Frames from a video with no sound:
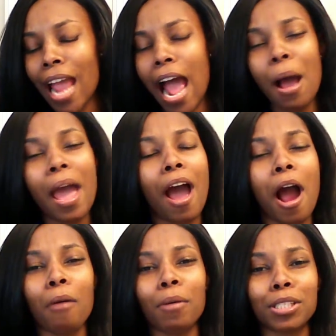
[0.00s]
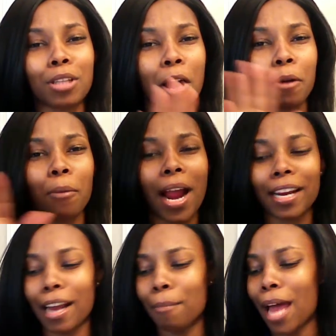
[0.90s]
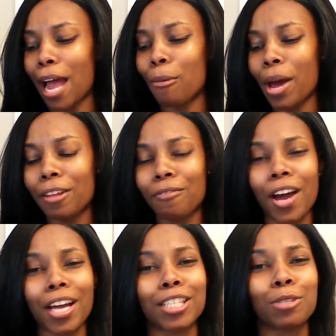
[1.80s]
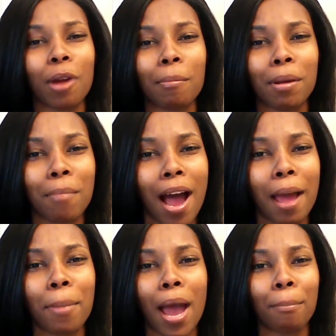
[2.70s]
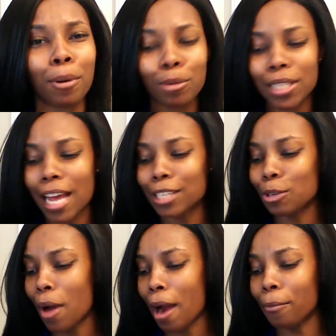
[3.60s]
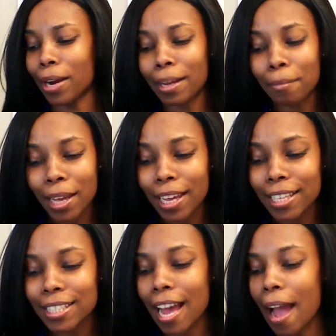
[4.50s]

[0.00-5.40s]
had already started writing. I'm like, where the fuck is Remy Ma and Papoose? That's who I really miss.